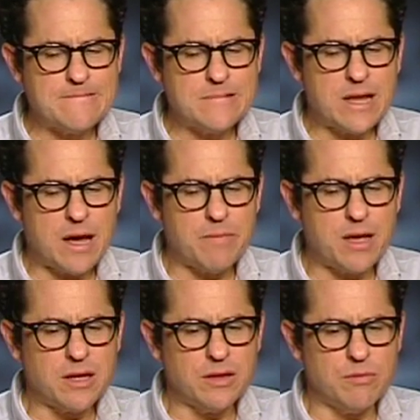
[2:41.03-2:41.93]
not
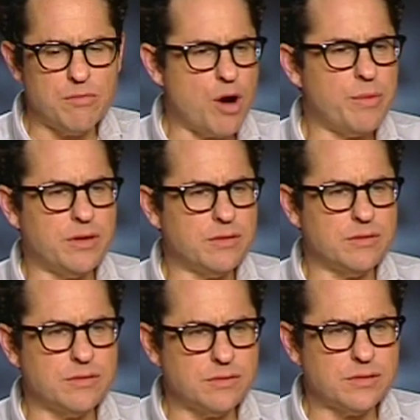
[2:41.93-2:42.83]
making the moment
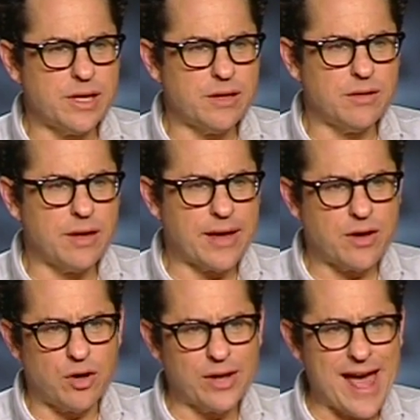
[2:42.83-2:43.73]
that I
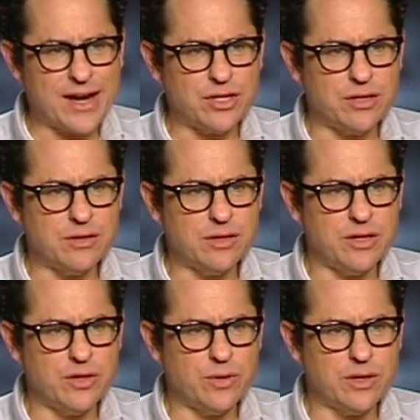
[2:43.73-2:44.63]
called action
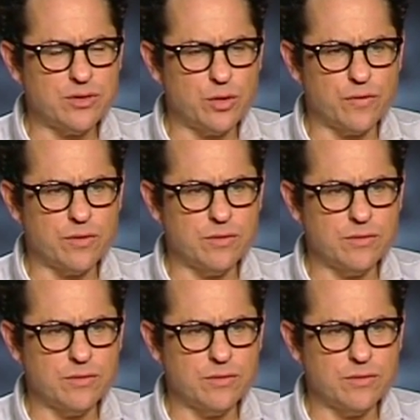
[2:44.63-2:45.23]
into a sort of